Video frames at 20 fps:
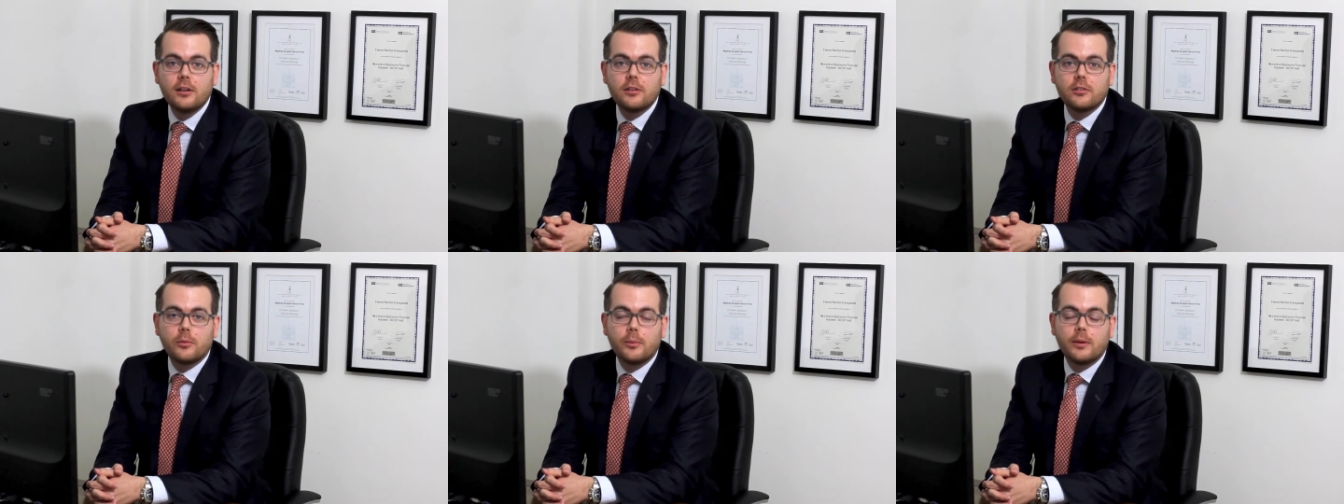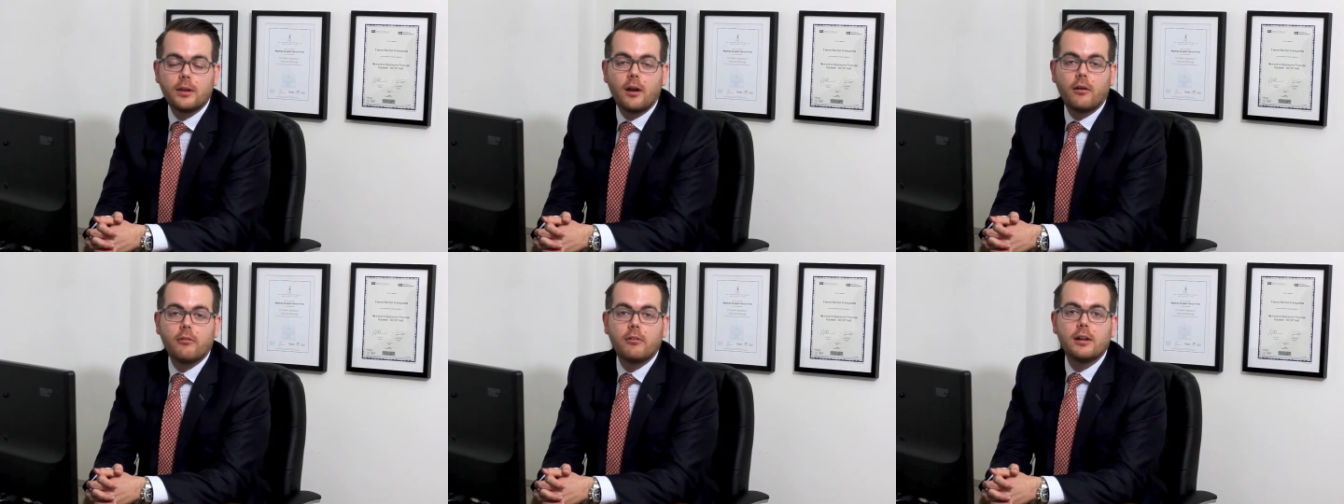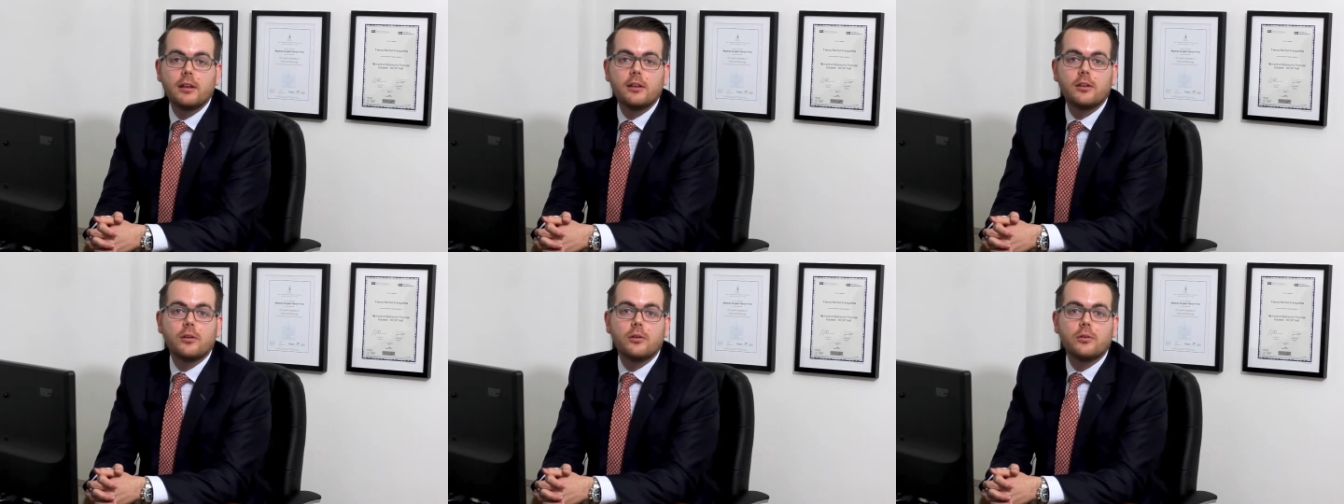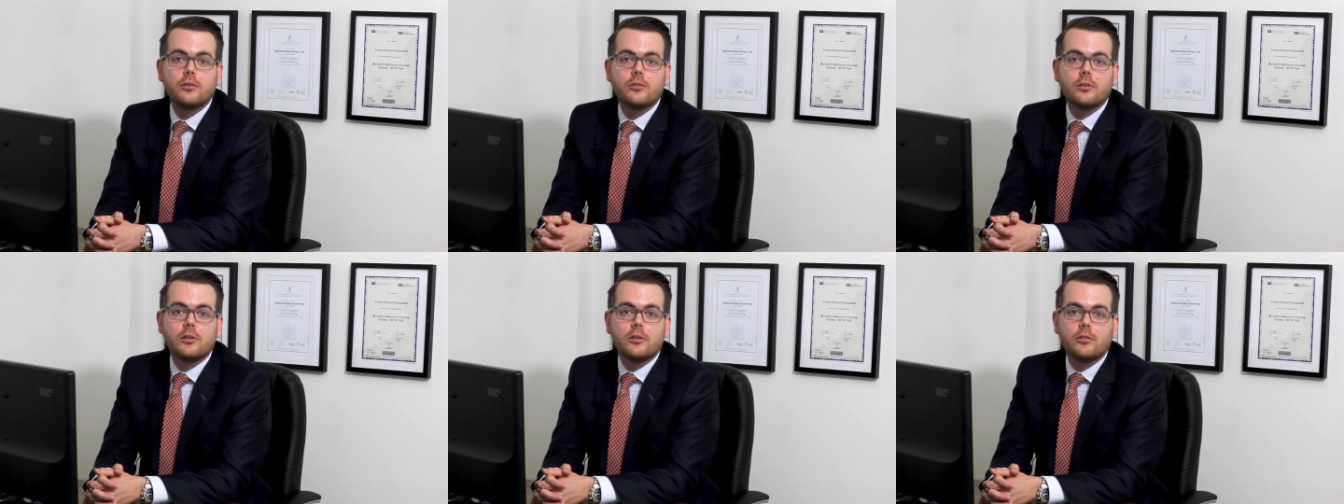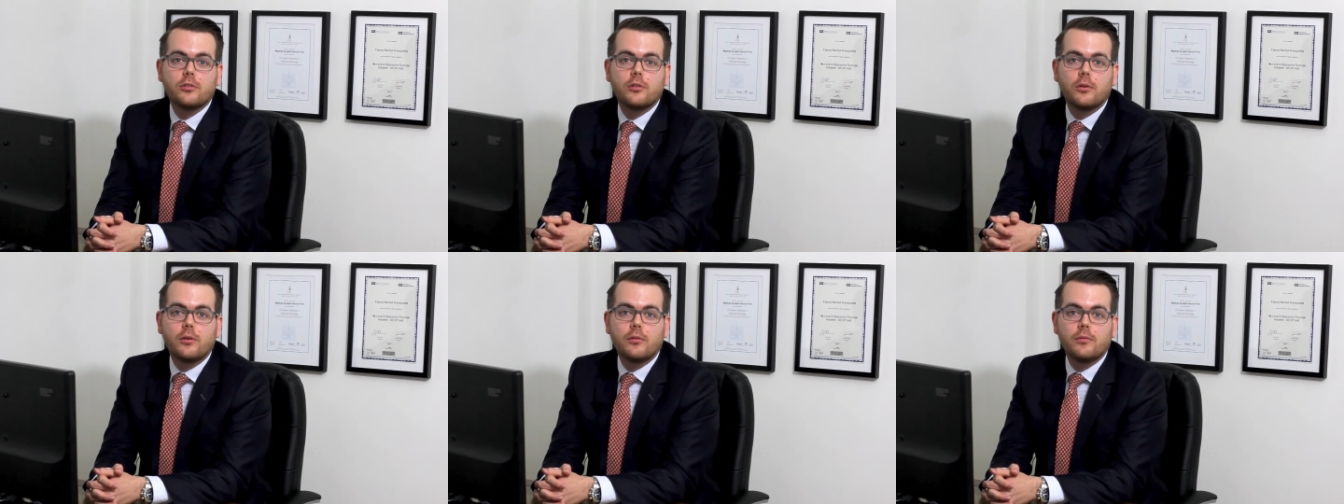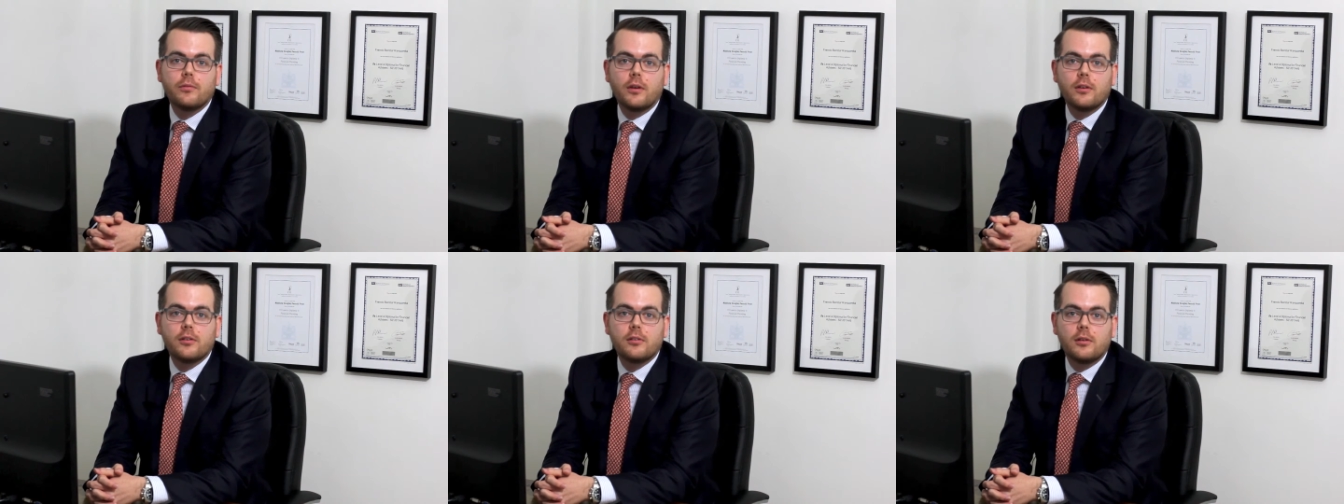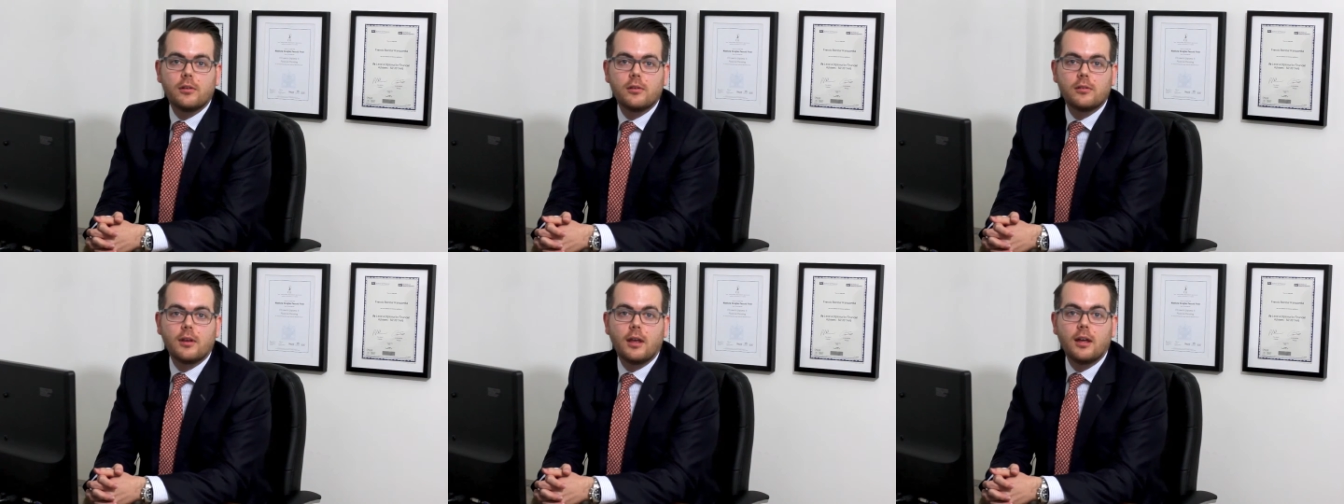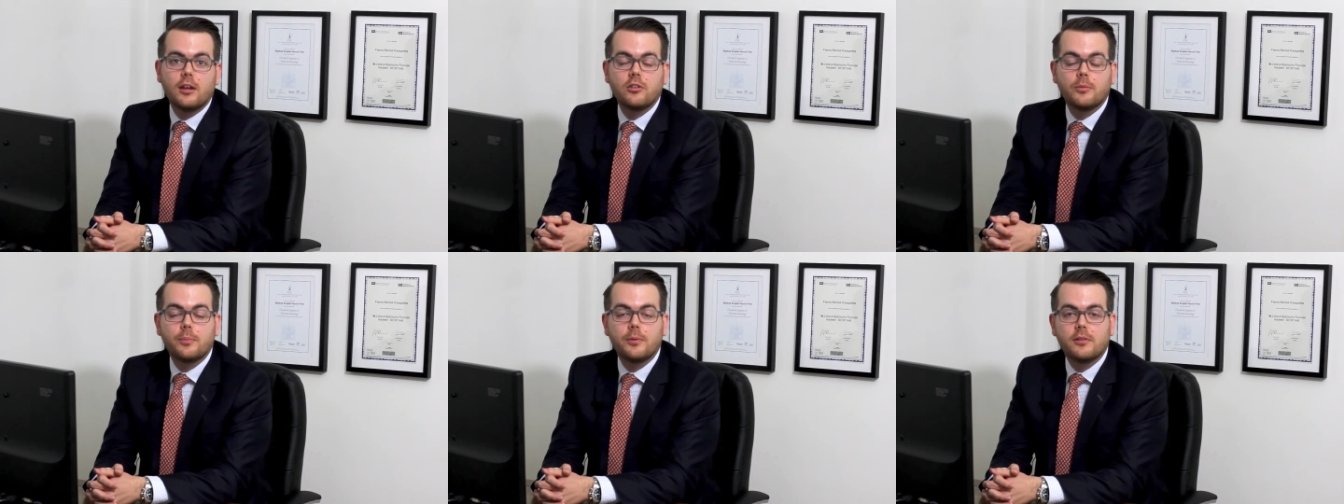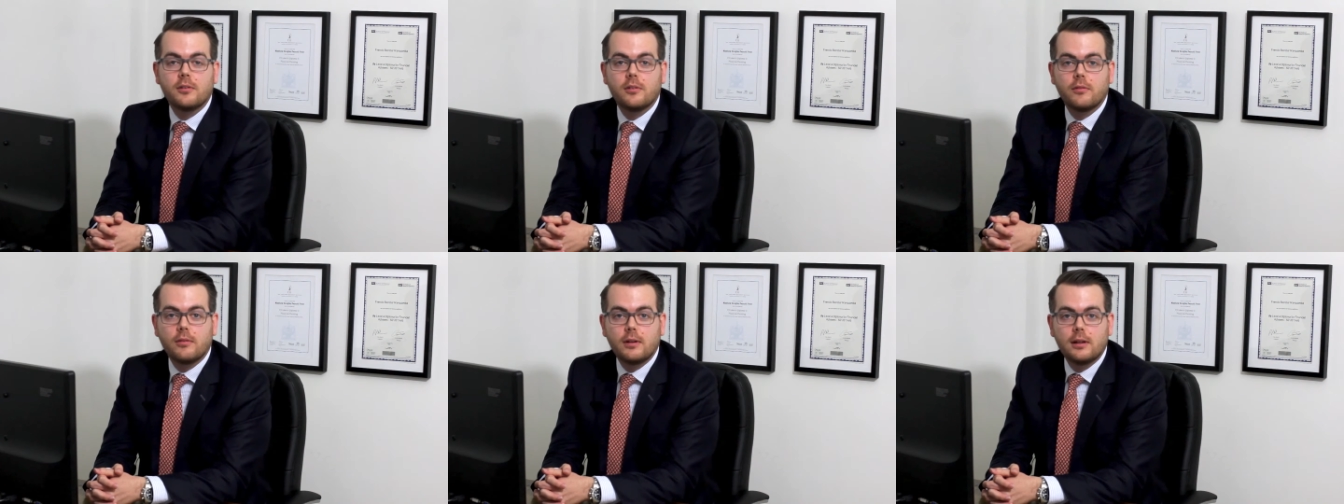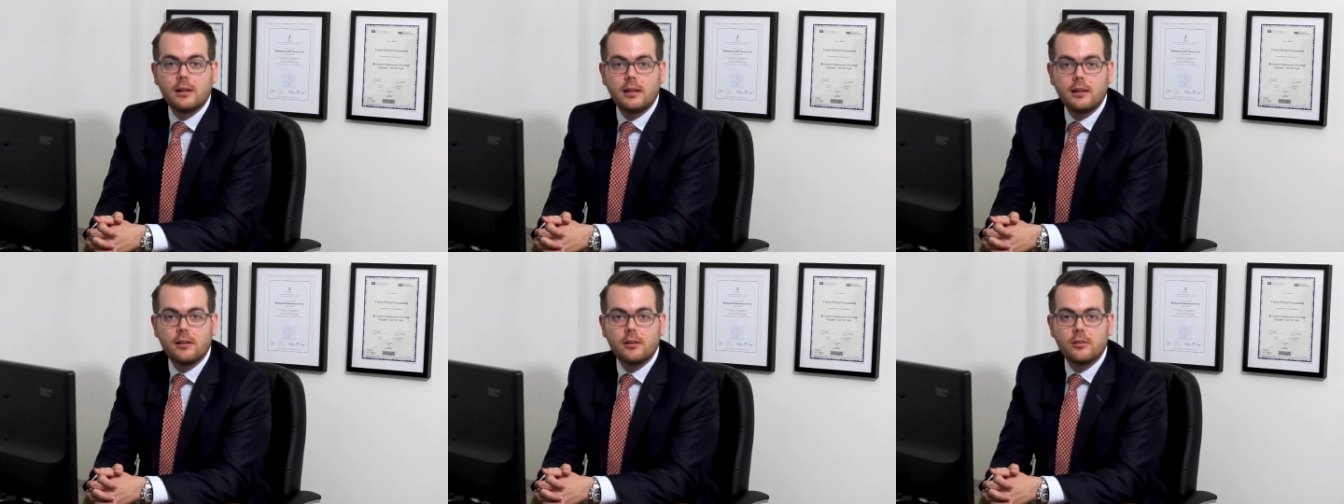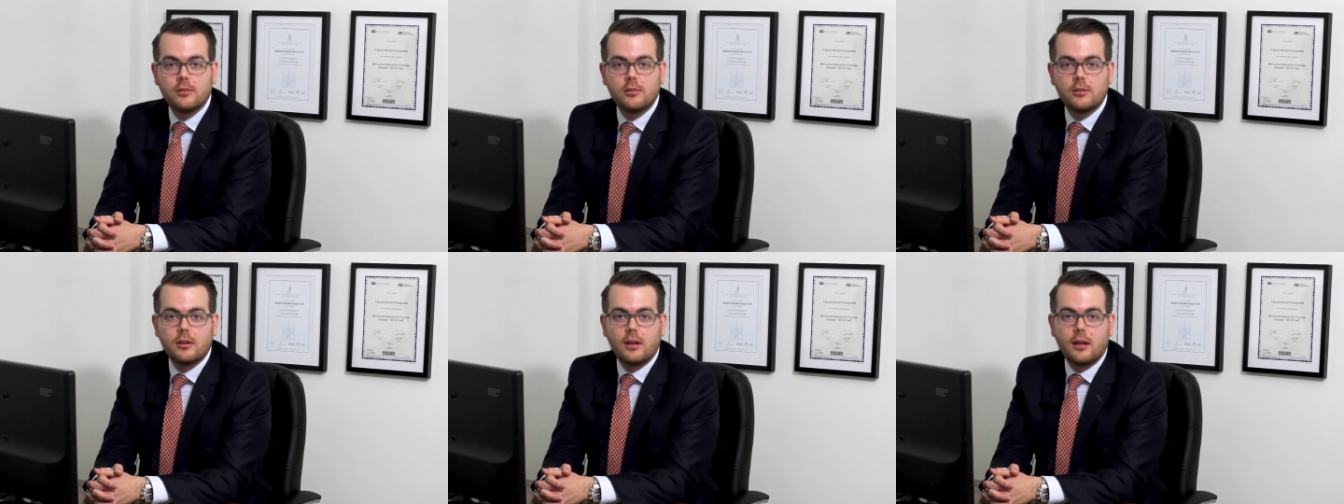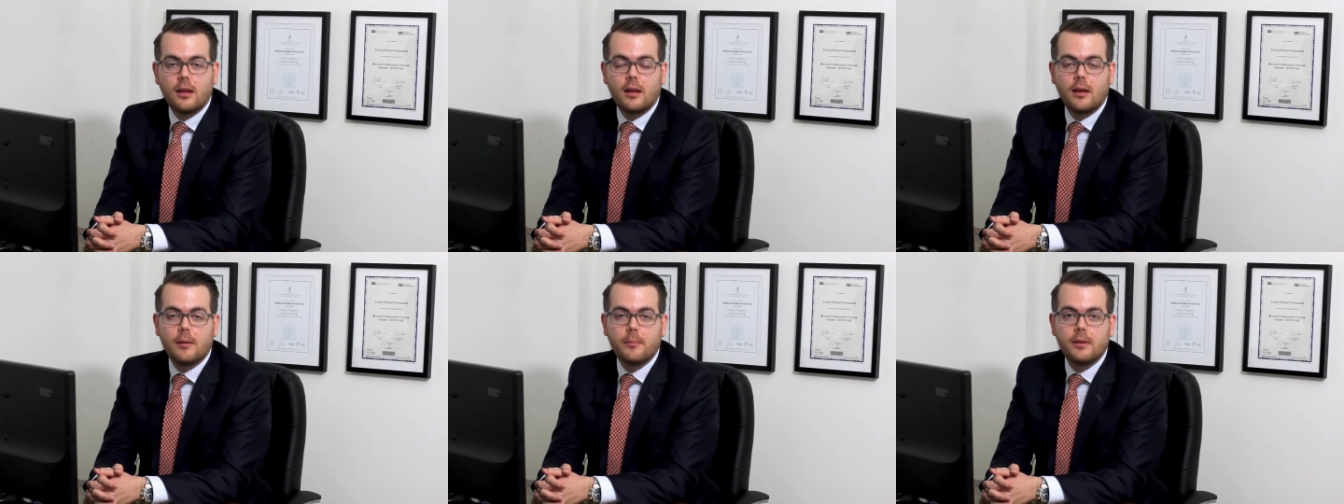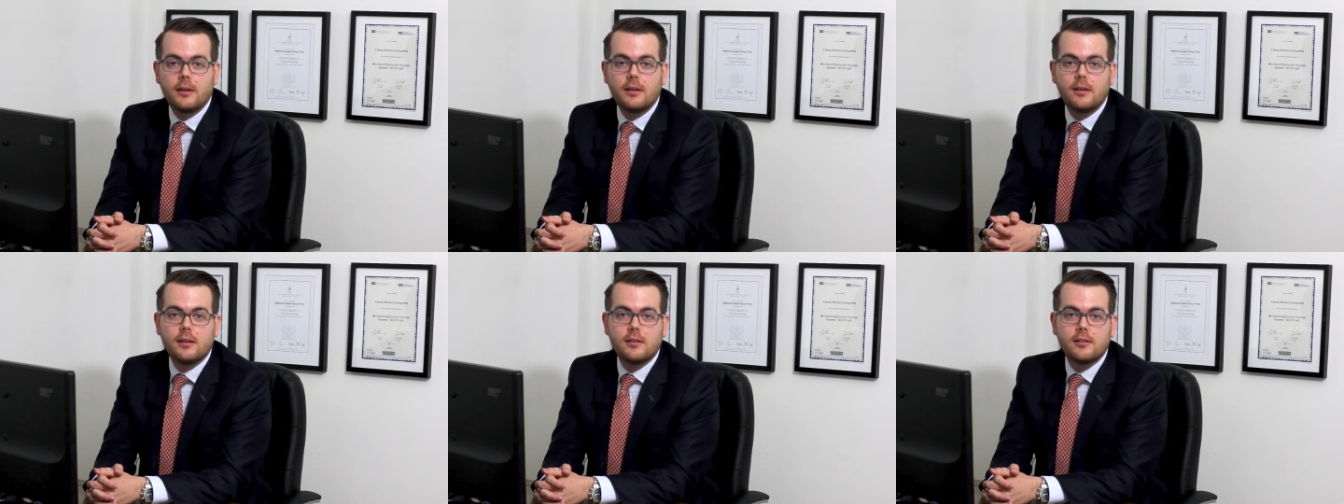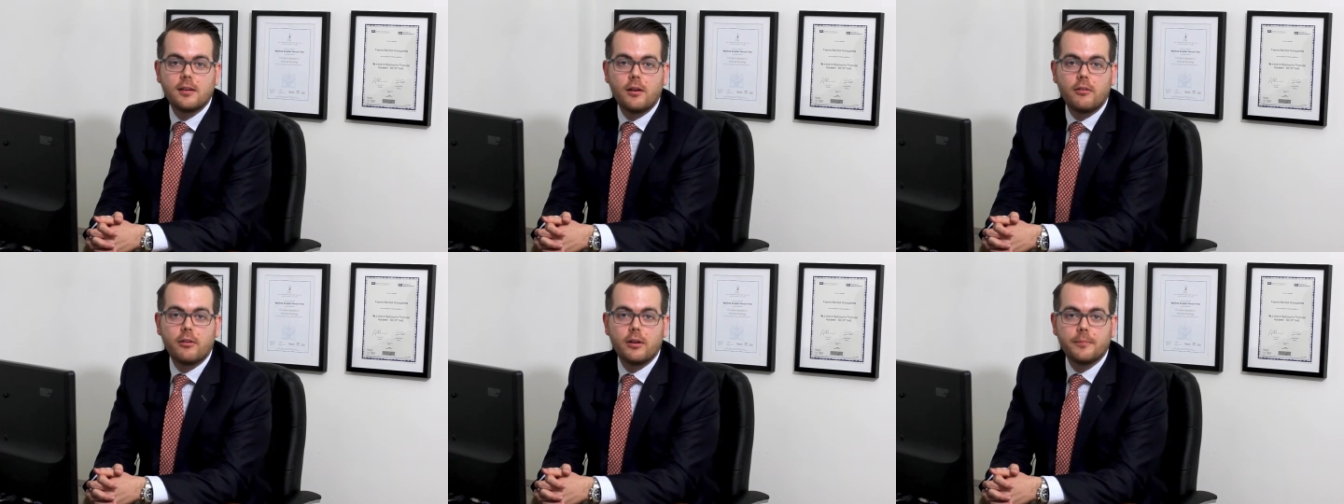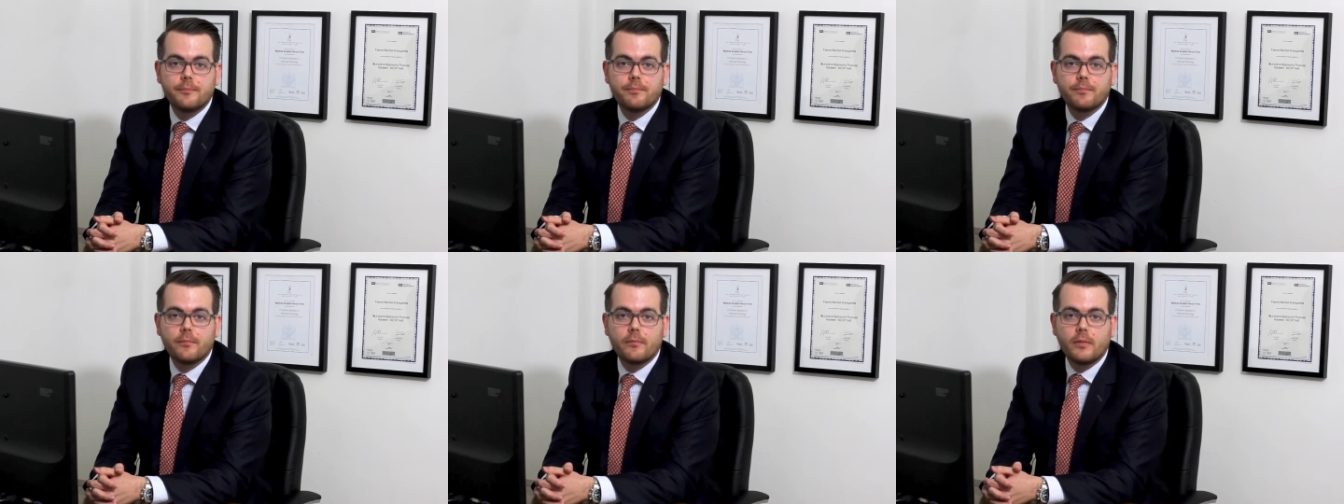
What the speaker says: So we currently use Stewart Investors Asia Pacific leaders in this area.